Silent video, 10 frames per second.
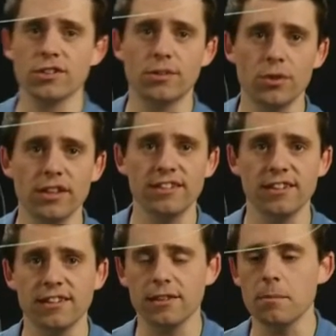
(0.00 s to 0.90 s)
to this
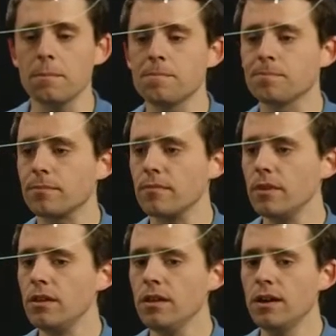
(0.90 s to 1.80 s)
system.
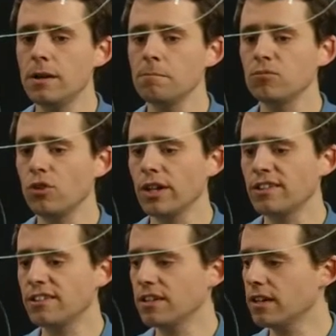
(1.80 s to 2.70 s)
Um, so
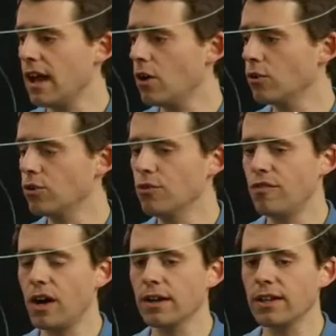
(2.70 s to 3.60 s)
let's see how do you
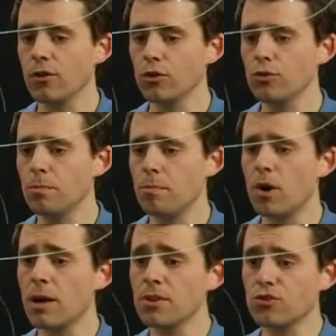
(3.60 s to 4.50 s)
find, how do you
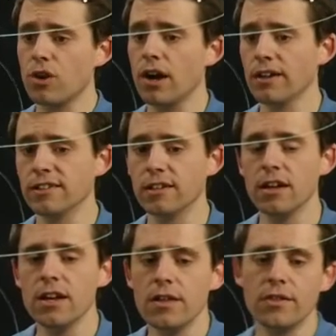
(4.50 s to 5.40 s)
parameterize
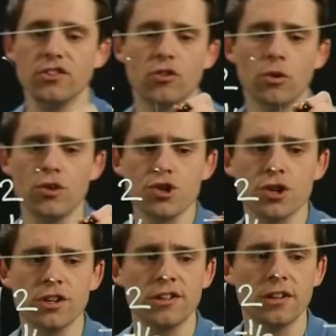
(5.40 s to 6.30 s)
these
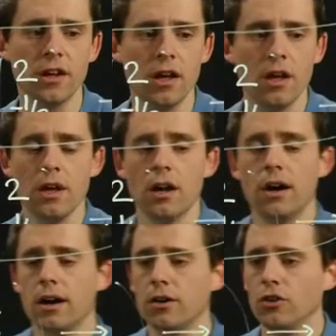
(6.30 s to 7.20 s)
solutions.
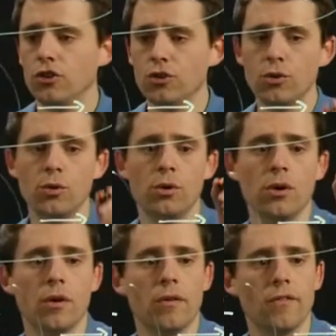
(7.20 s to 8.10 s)
Uh, you
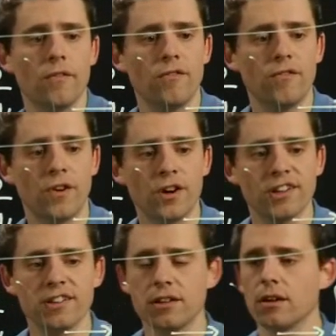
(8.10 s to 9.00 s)

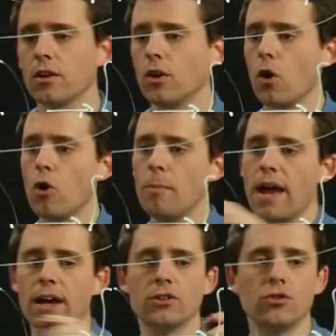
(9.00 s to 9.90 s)
first go
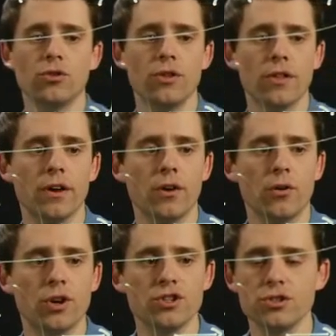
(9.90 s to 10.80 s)
back to the
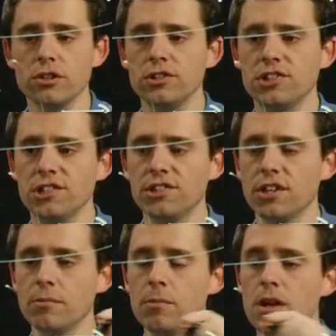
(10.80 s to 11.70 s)
original
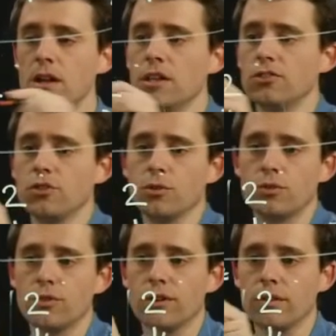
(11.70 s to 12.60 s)
system, so to
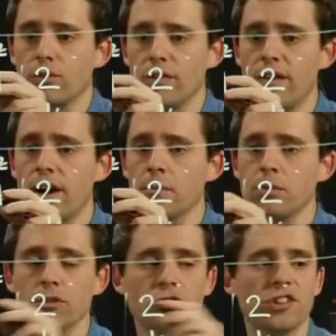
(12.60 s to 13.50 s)
the, to the
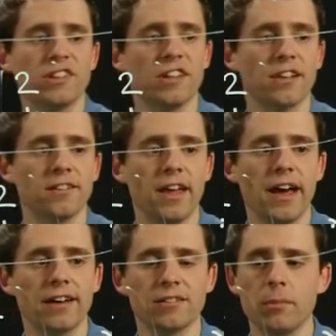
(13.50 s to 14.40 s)
variables. This says
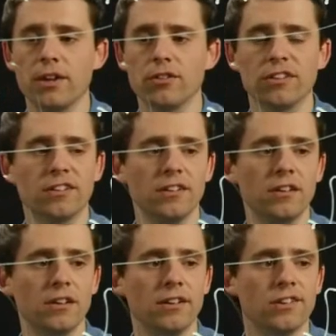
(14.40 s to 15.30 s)
x minus z
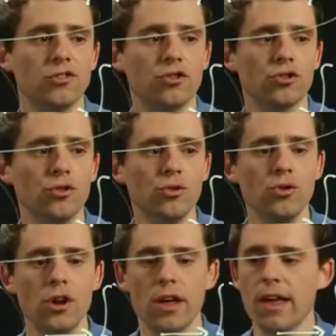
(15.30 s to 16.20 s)
is
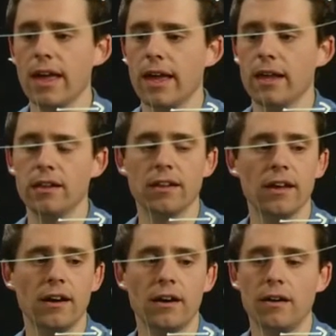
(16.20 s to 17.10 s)
2, and
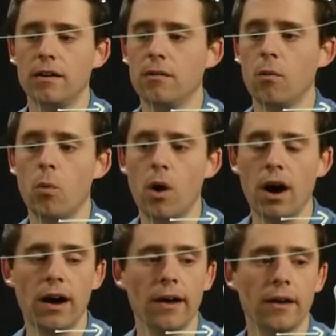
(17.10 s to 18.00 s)
uh,
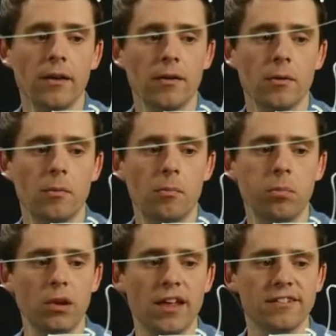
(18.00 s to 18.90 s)
y
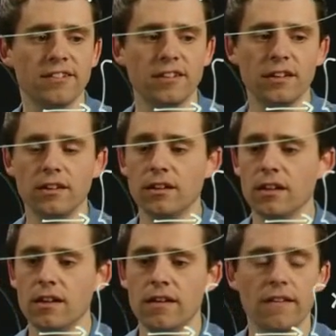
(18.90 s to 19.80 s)
plus z
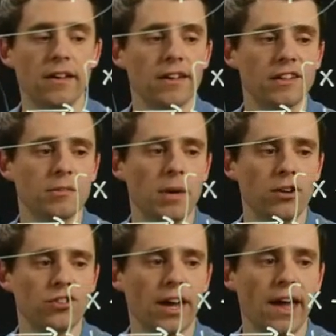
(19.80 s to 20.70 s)
is
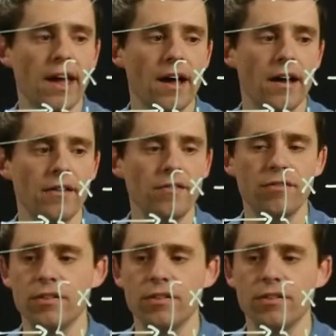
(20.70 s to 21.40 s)
minus a half.